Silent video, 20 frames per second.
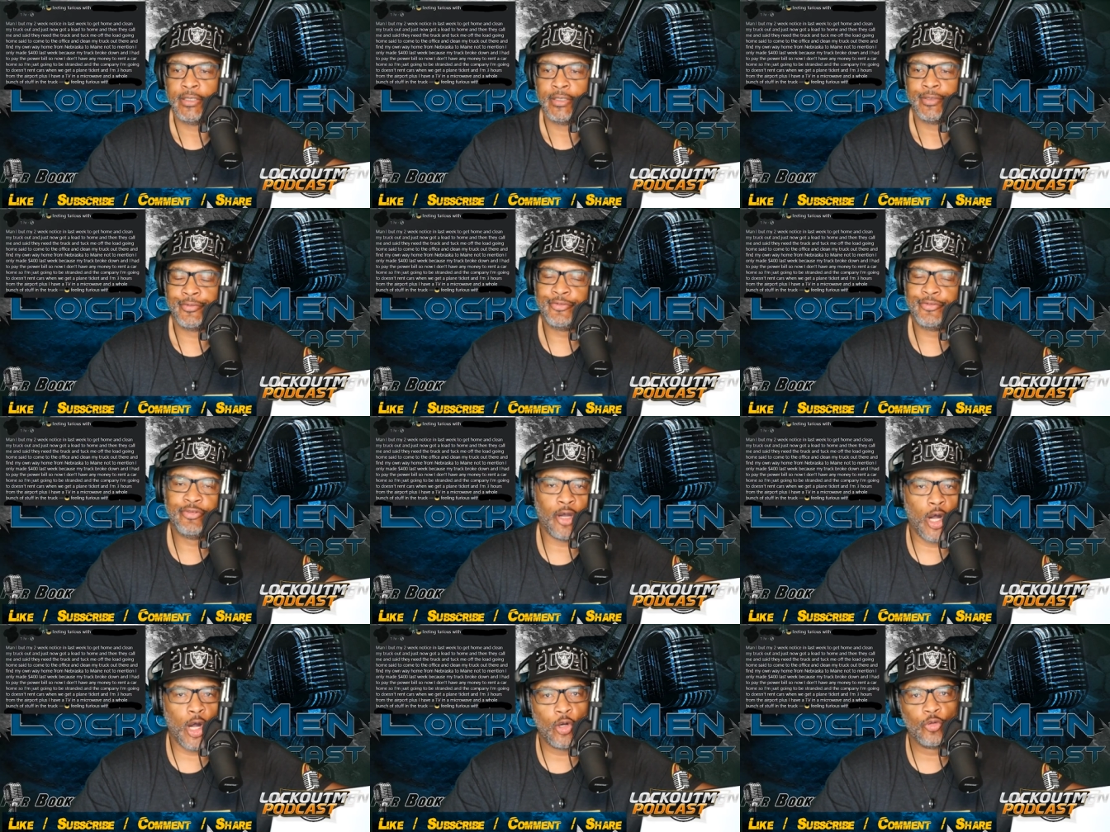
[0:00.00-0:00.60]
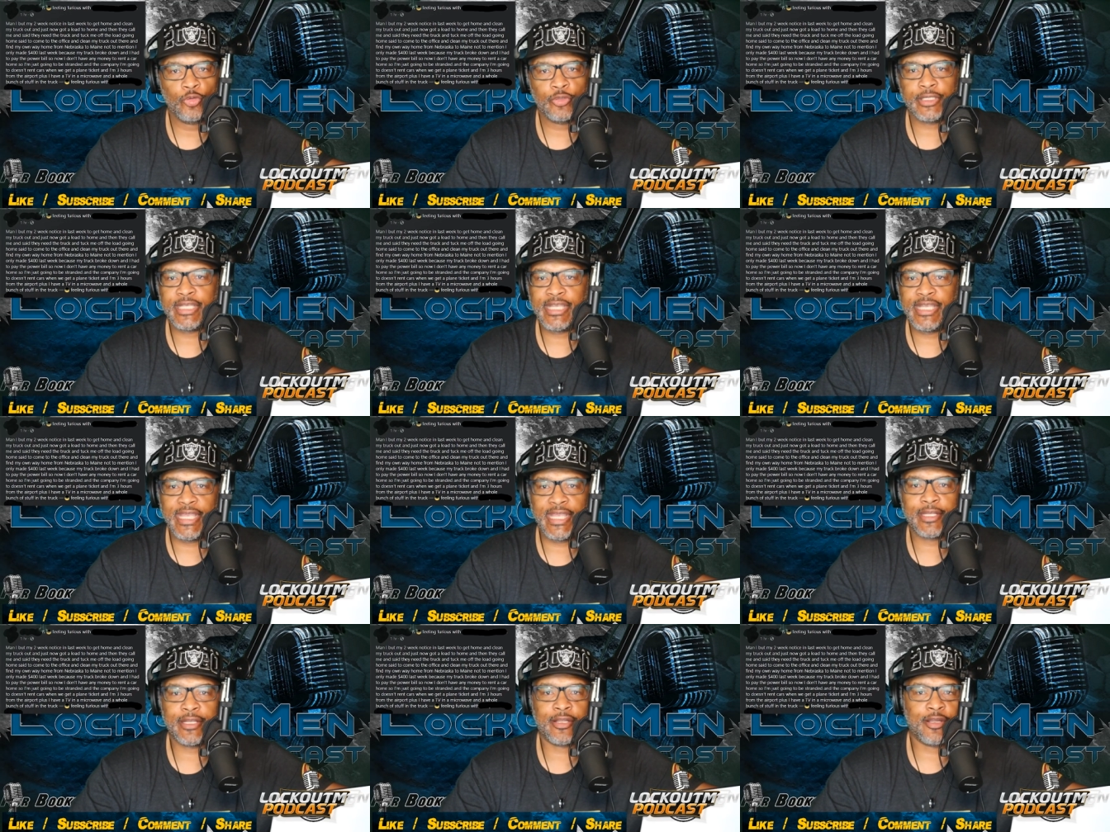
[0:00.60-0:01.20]
Don't
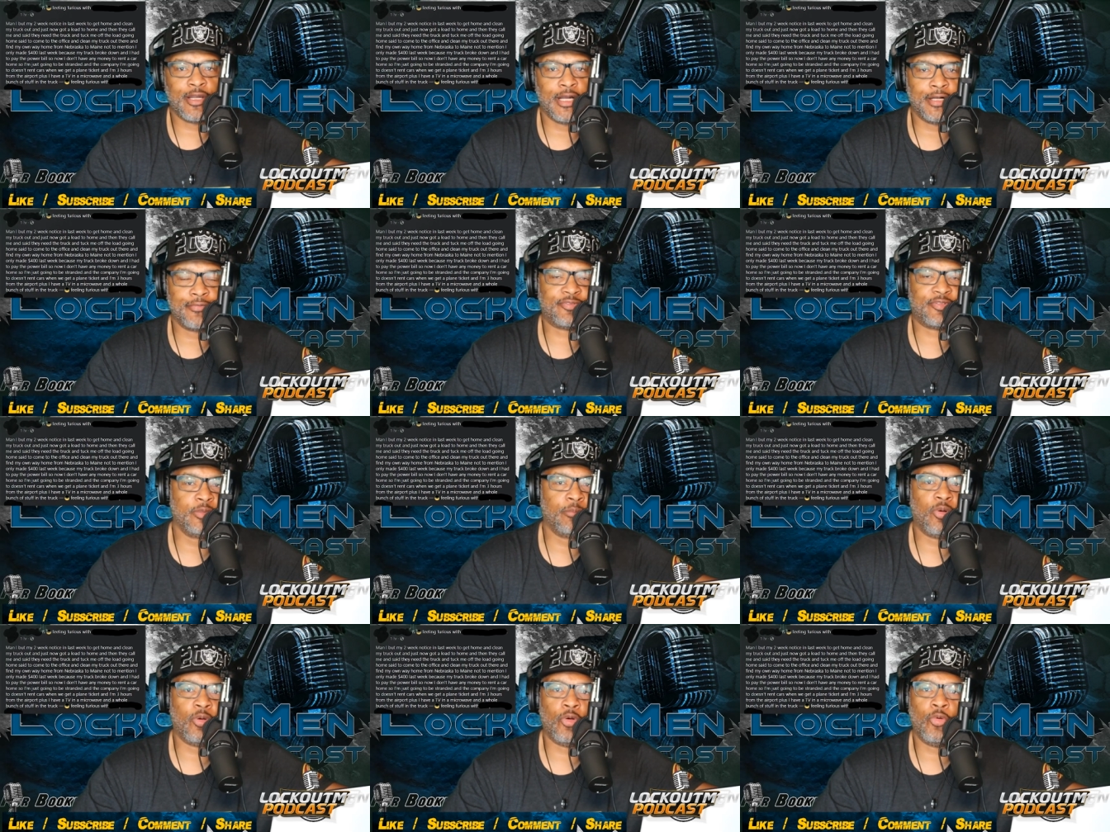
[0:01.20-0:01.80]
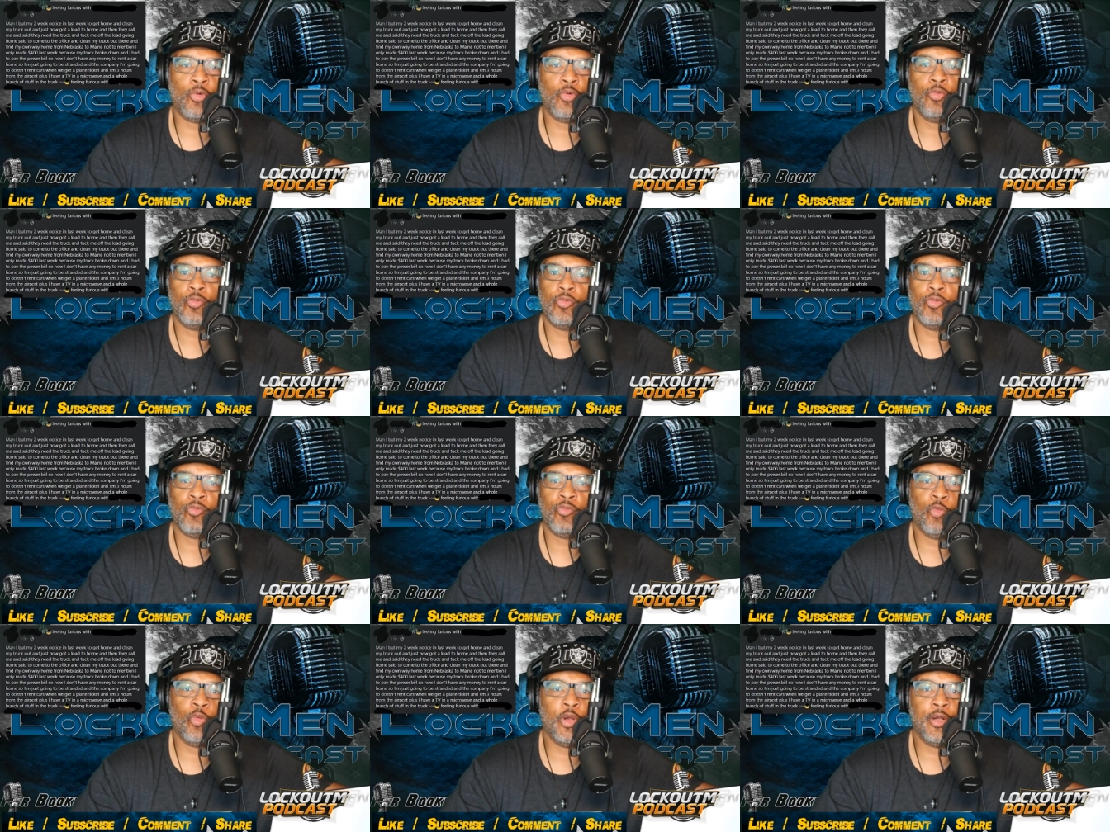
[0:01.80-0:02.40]
get comfortable
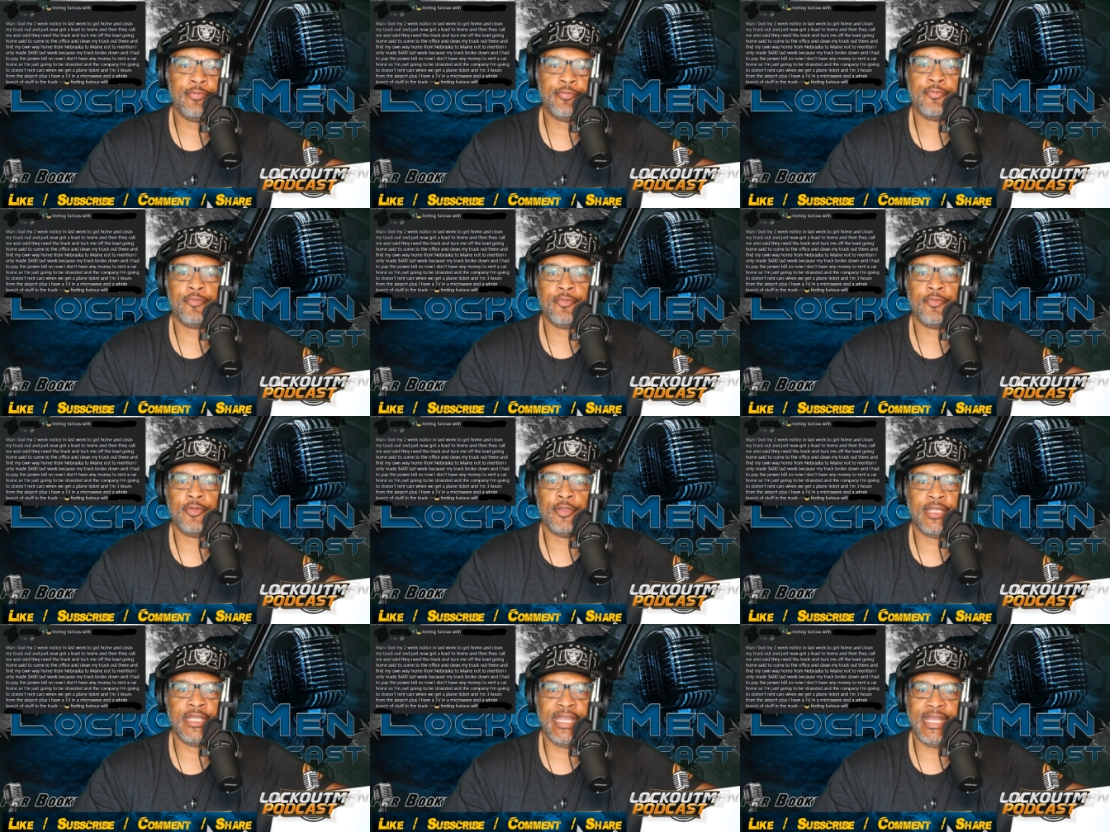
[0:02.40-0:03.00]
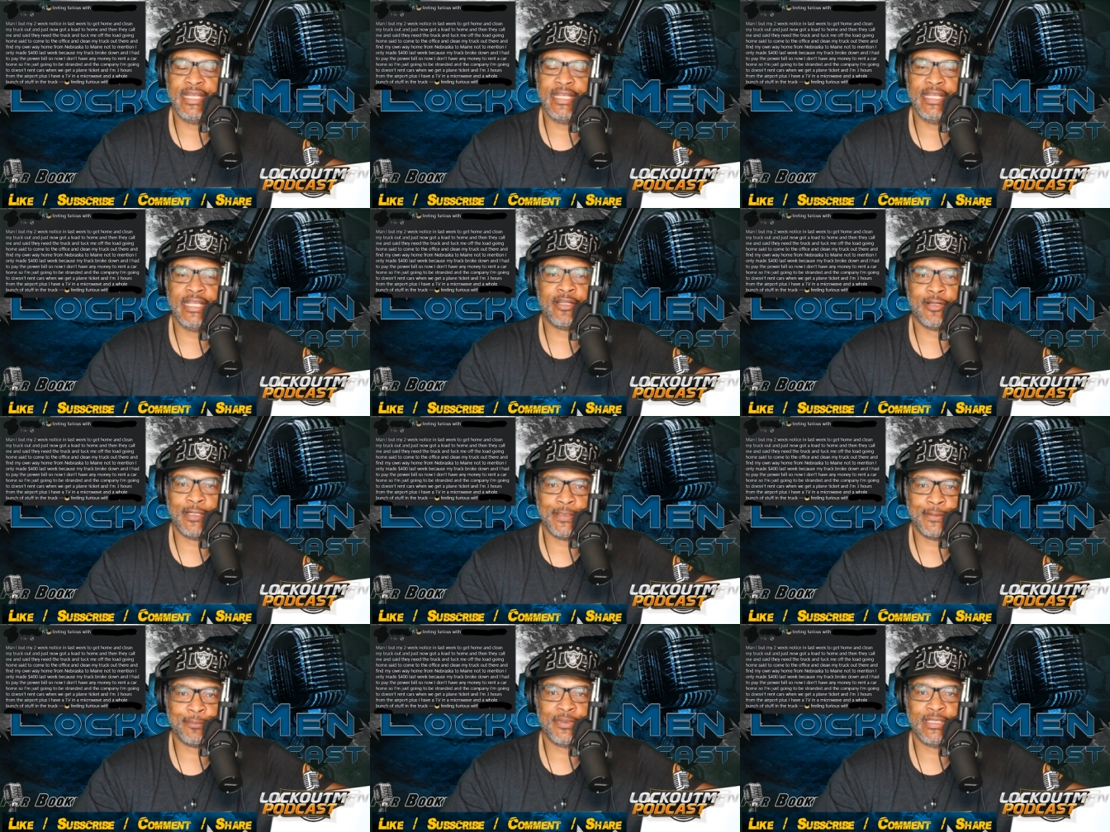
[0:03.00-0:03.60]
with any
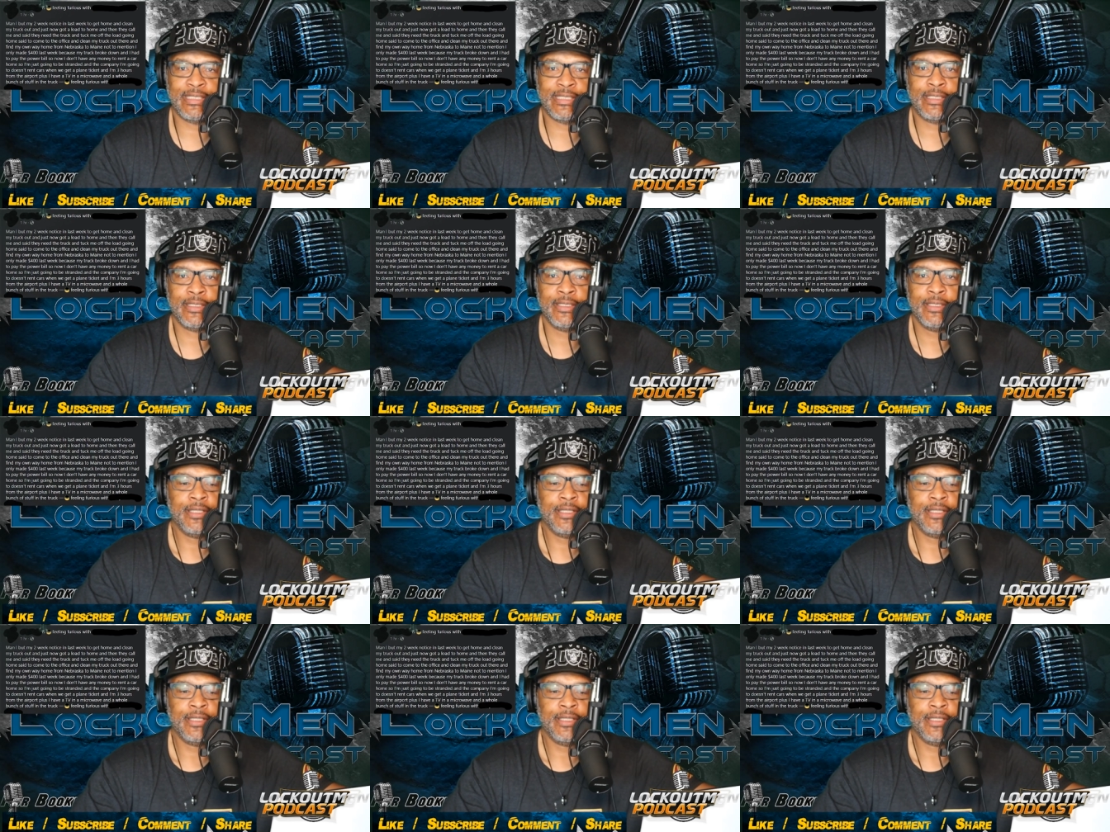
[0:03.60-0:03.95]
company.